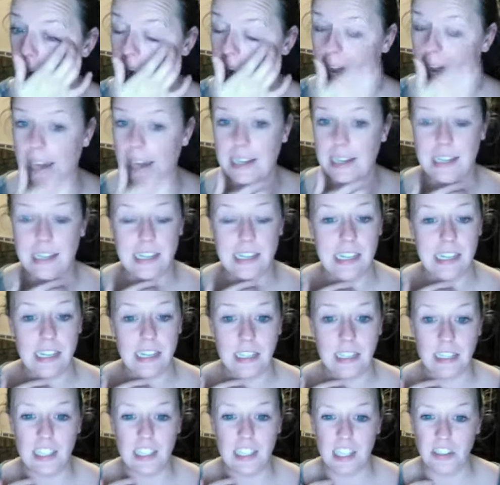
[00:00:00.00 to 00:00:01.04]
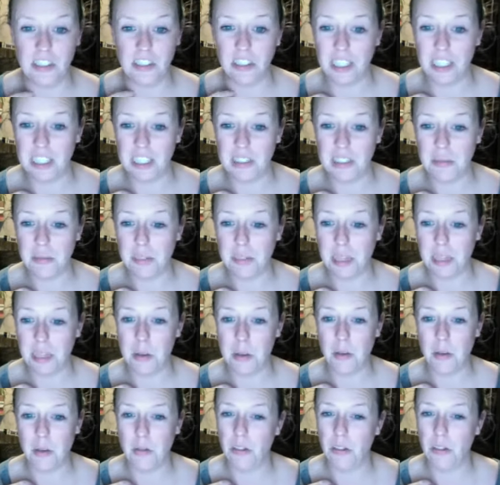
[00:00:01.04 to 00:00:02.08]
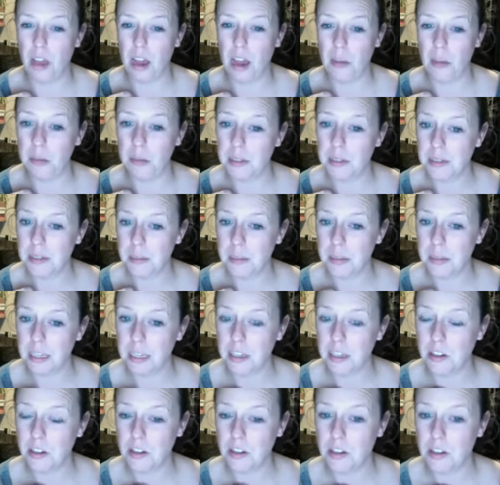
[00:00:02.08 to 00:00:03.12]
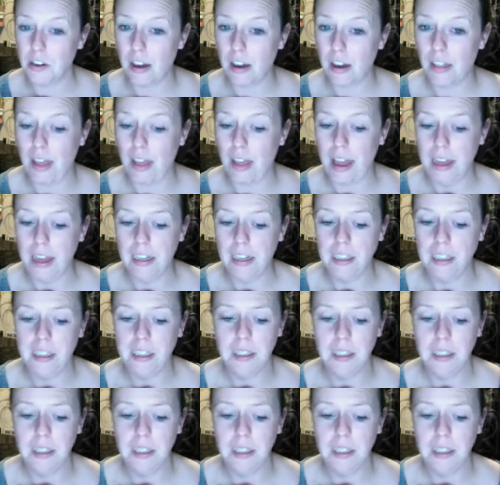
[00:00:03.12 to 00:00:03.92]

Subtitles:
add in generally some lemon or lime or something. You could try that.